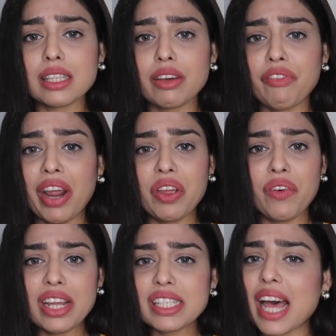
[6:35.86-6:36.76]
the
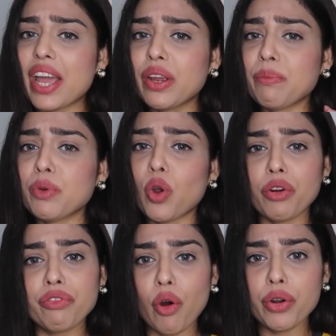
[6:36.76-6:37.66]
fragrance I am
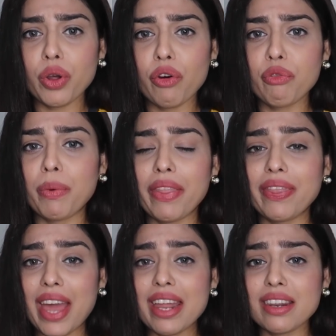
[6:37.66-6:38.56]
not fond of,
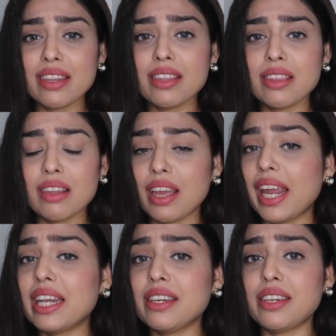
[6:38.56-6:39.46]
but then
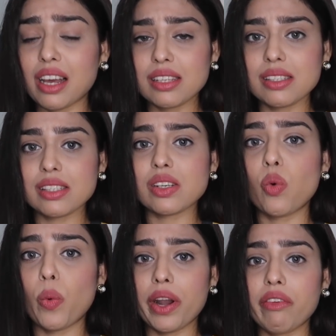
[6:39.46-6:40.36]
it does
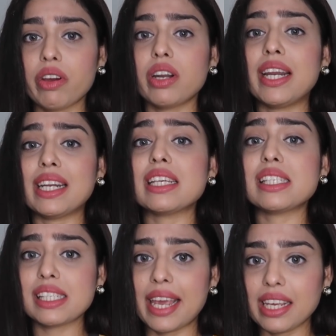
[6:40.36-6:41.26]
whatever it
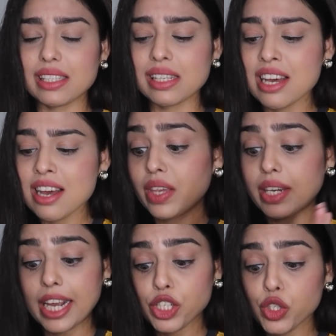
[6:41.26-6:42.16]
says. The
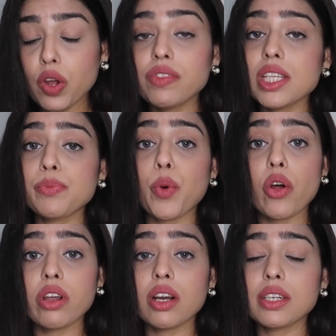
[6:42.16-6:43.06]
texture of this
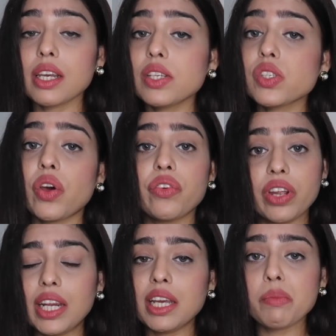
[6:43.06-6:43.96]
product is
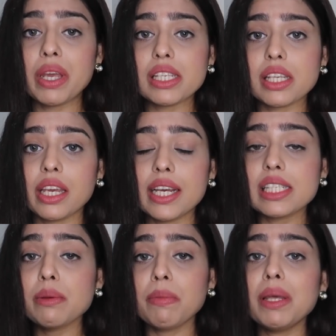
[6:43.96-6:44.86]
really amazing.
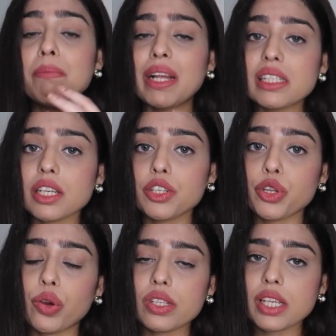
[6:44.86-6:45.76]
It simply melts into
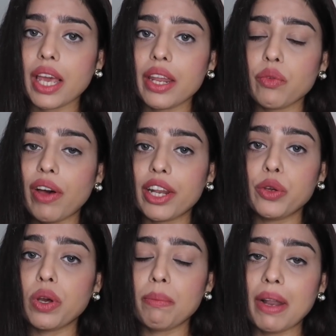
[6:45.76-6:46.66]
your skin while
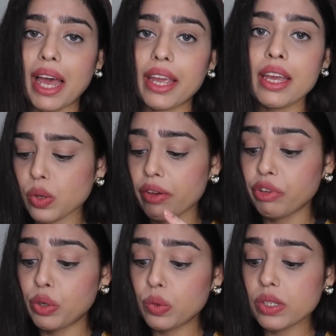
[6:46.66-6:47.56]
you apply. So
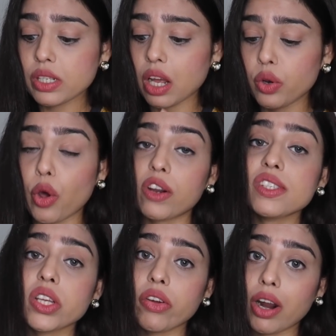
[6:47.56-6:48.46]
I've used a lot of
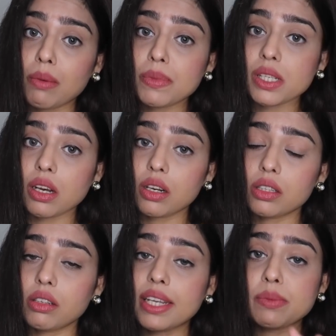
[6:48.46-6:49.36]
scrubs,
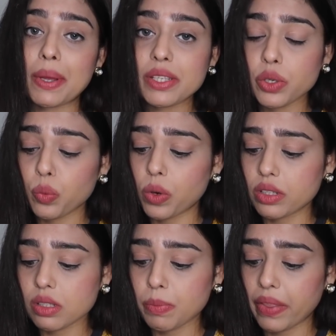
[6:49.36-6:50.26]
the expensive
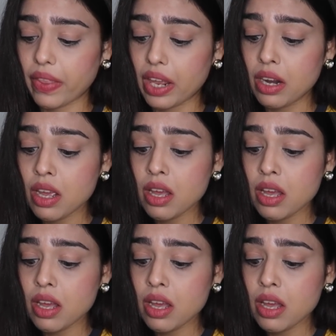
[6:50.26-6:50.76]
ones, but then